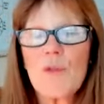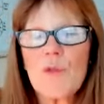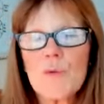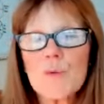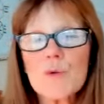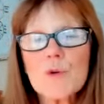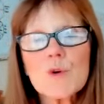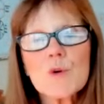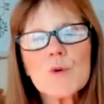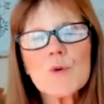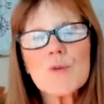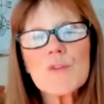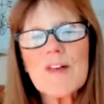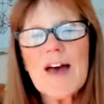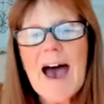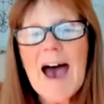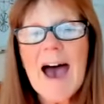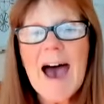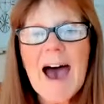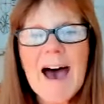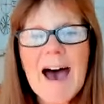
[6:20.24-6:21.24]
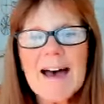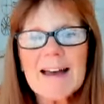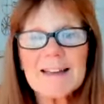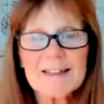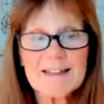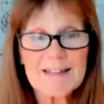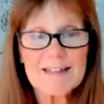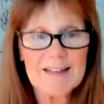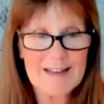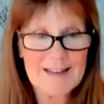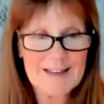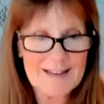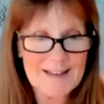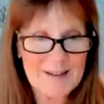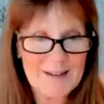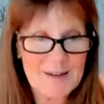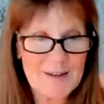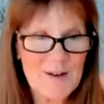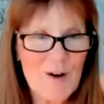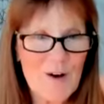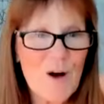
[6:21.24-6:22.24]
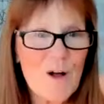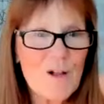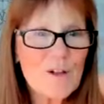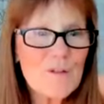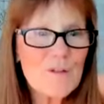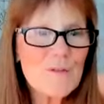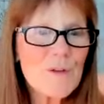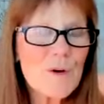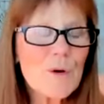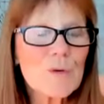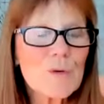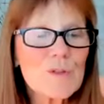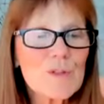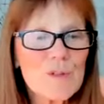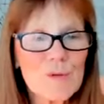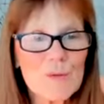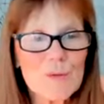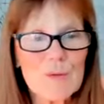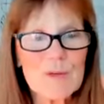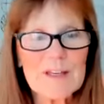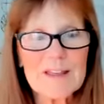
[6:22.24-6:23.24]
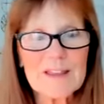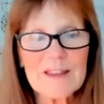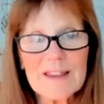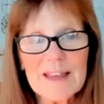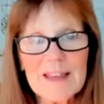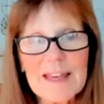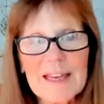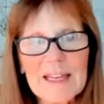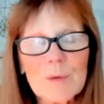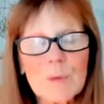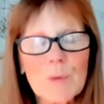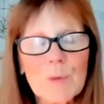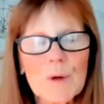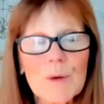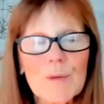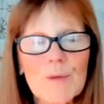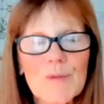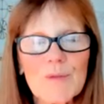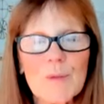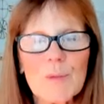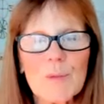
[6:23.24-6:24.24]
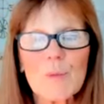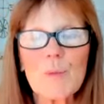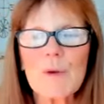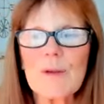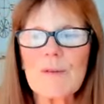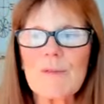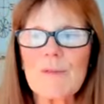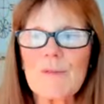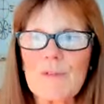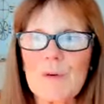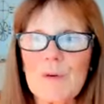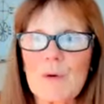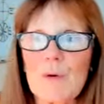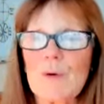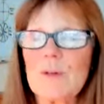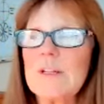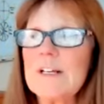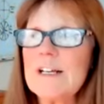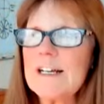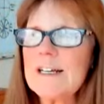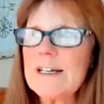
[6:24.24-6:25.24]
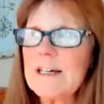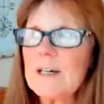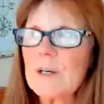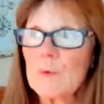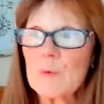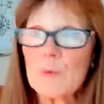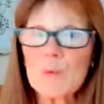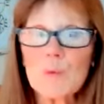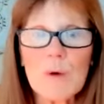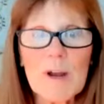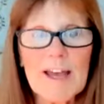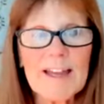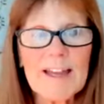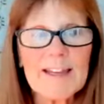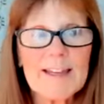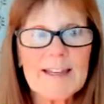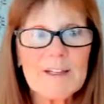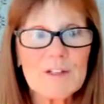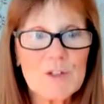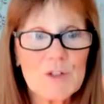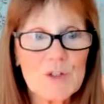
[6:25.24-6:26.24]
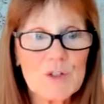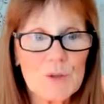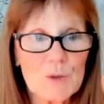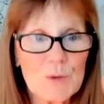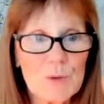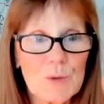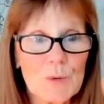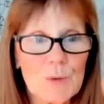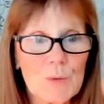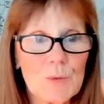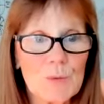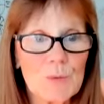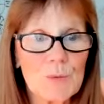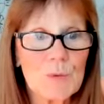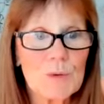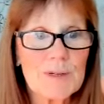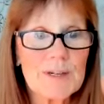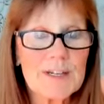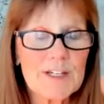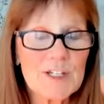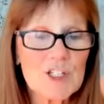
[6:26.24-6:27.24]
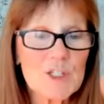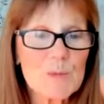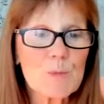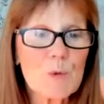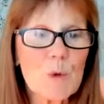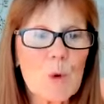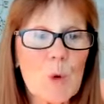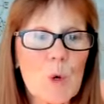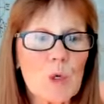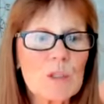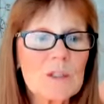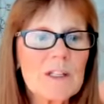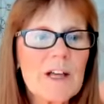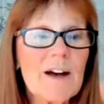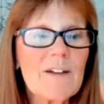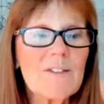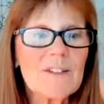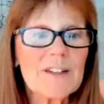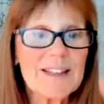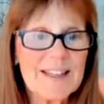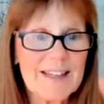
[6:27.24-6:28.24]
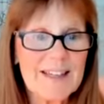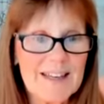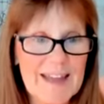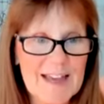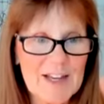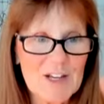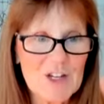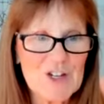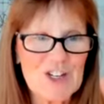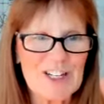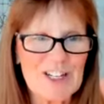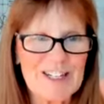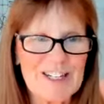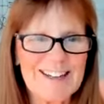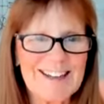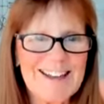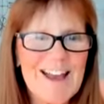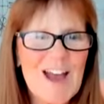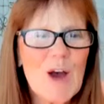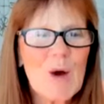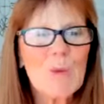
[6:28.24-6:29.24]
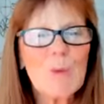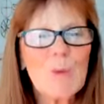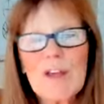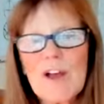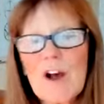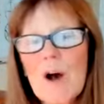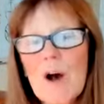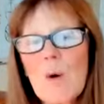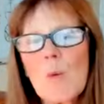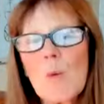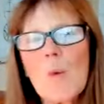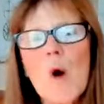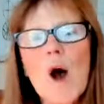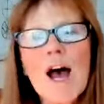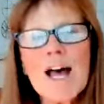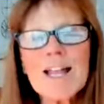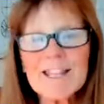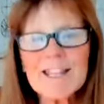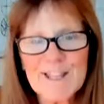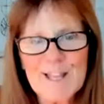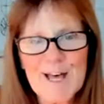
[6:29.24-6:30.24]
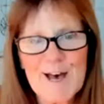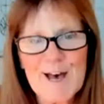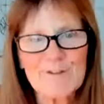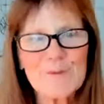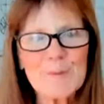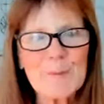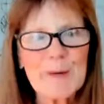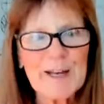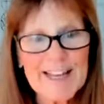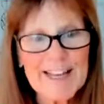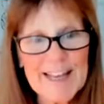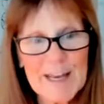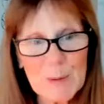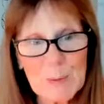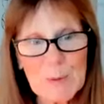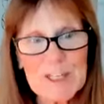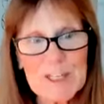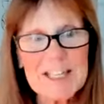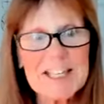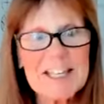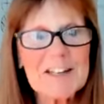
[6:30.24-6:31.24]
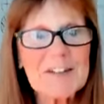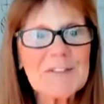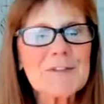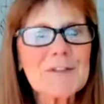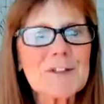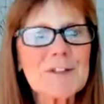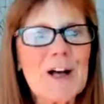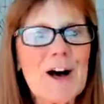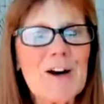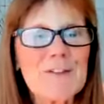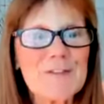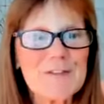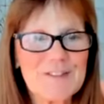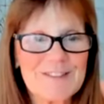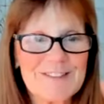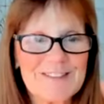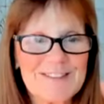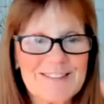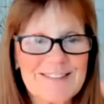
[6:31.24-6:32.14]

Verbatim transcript: Through that, all of those 3, then we feel ready to explore love and connection. We all want love, but can we give love?